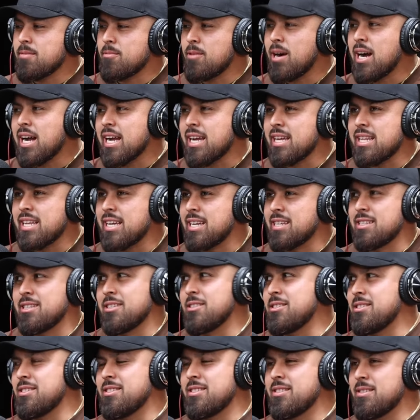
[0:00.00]
Why? Like,
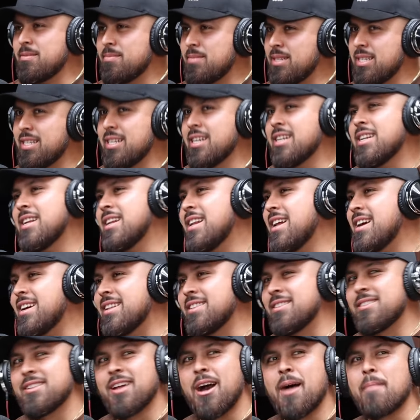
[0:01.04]
there's, I'm like, no, no,
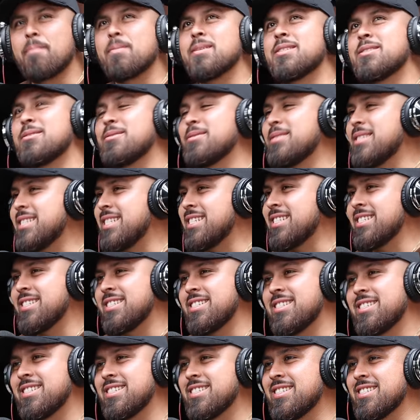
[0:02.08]
no,
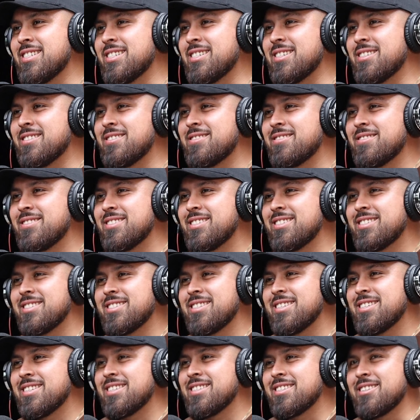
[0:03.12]
opportunities, you know?
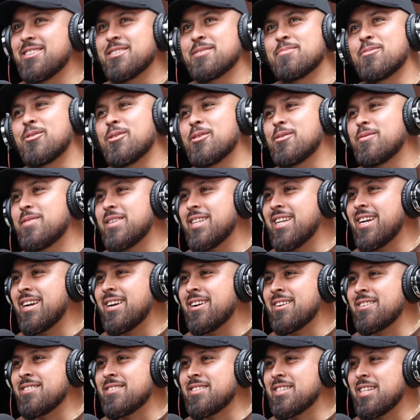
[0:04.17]
Yes, There's more over
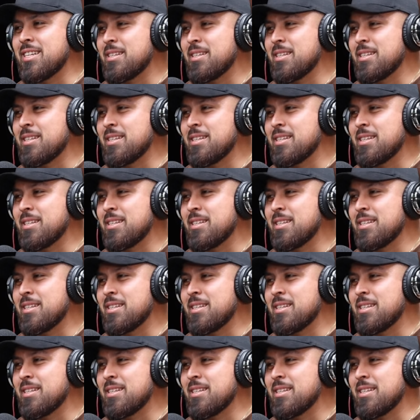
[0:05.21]
there.